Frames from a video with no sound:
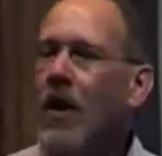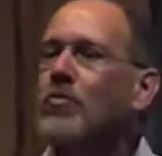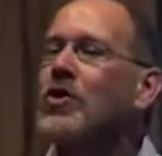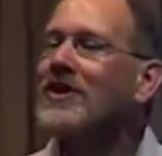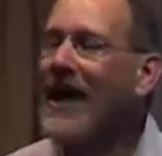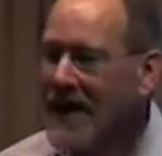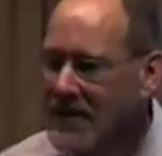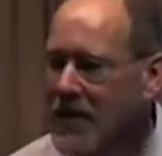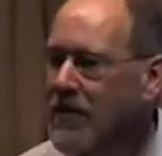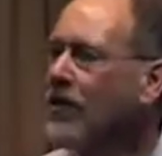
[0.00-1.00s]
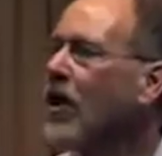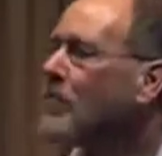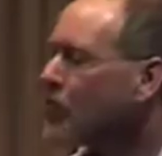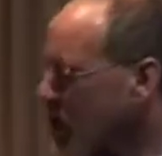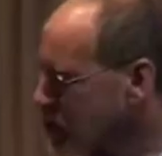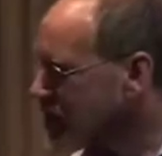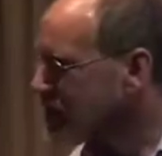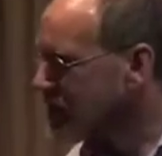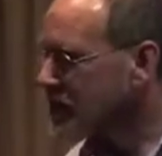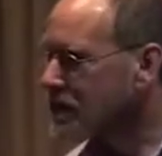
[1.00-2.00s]
protective
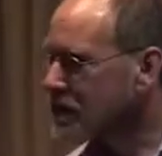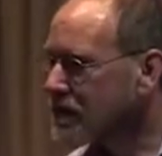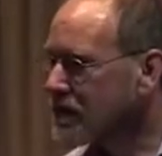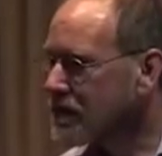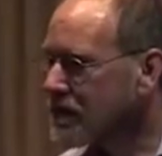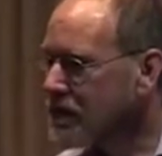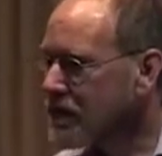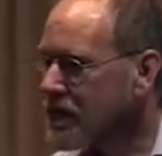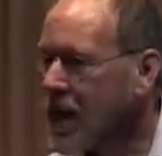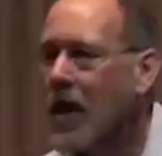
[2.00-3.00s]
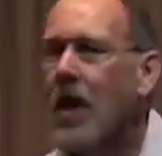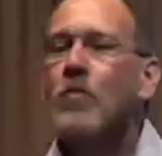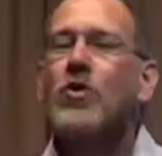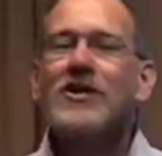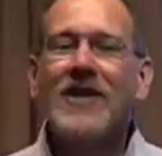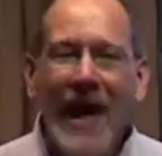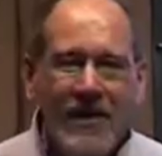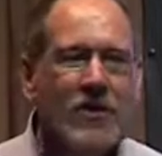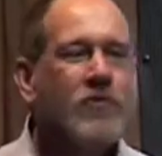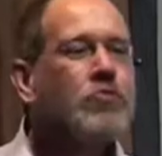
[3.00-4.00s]
processes.
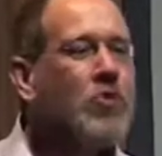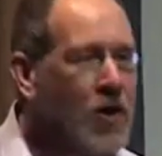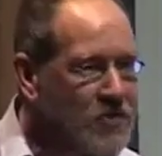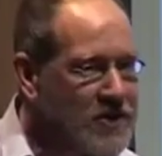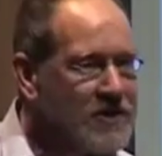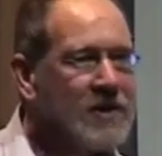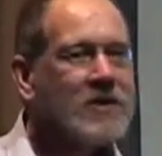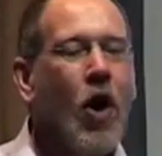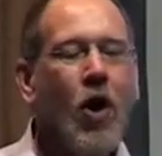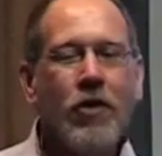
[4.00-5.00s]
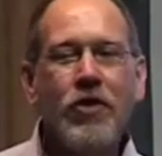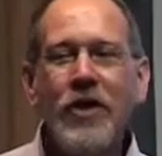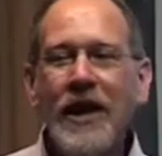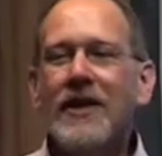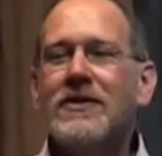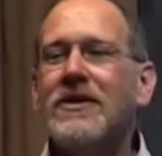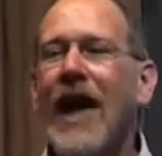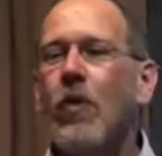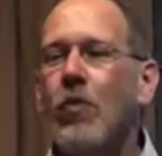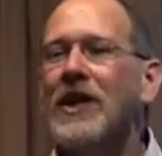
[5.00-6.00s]
Protective processes are things
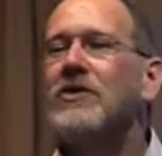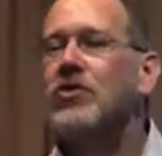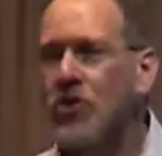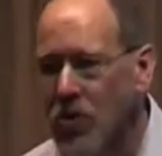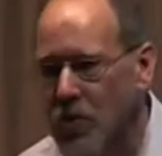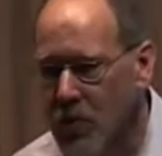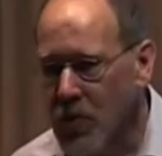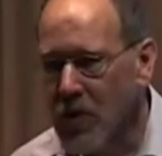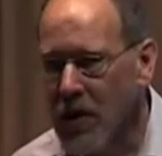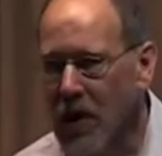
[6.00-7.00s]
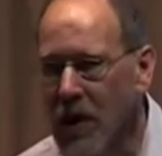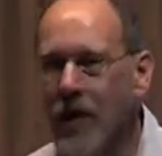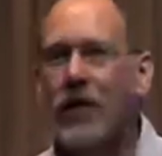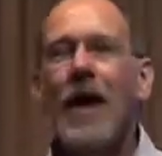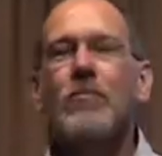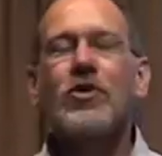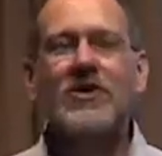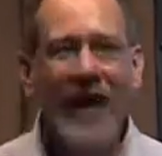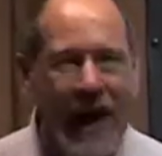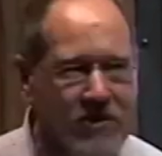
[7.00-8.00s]
that we do that
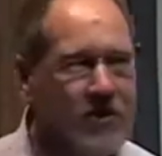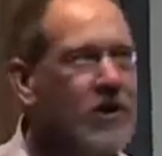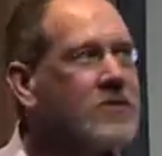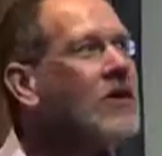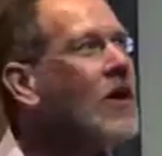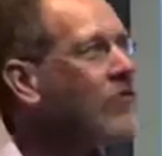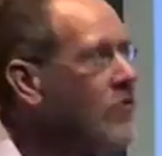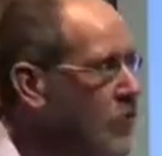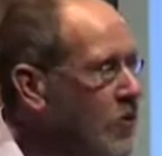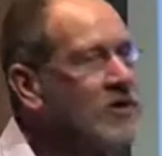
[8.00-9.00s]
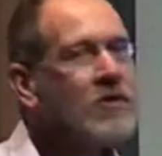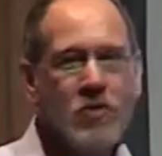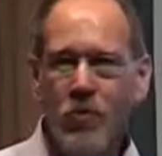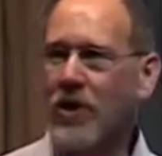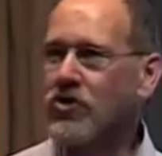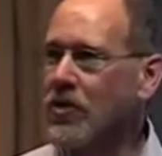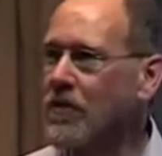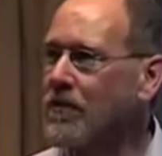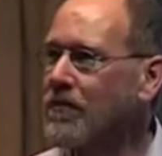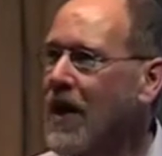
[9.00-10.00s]
protect us from the risk of depression.
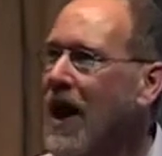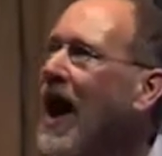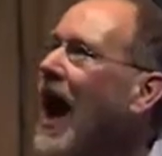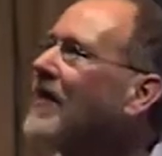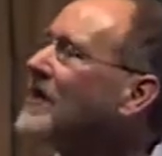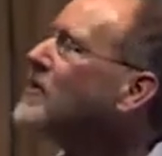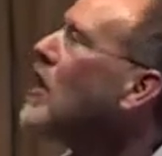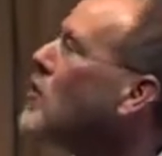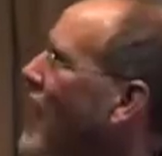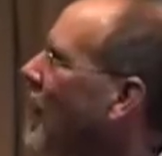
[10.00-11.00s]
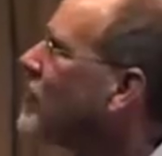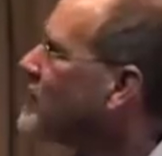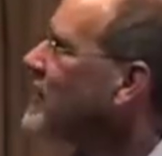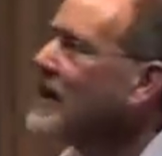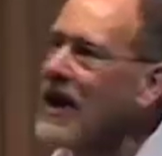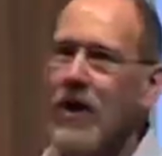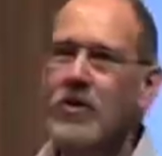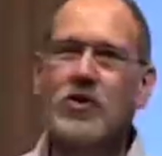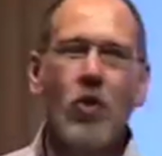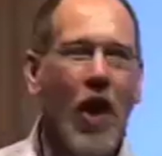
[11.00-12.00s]
And there's no guarantee here.
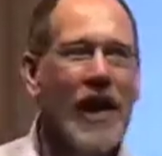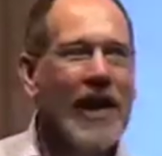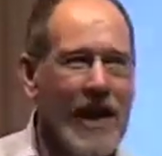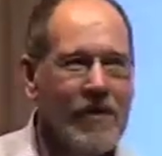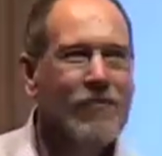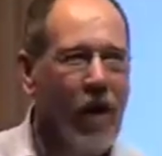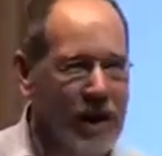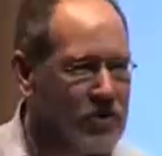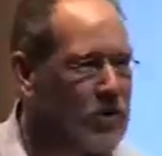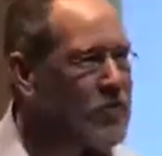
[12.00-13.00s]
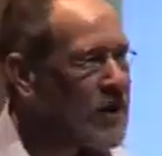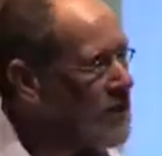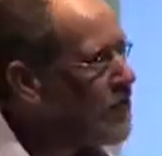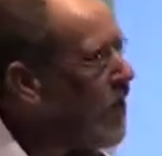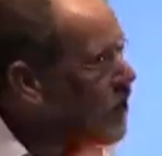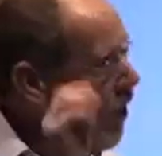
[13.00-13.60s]
It's not like, if I do this, if I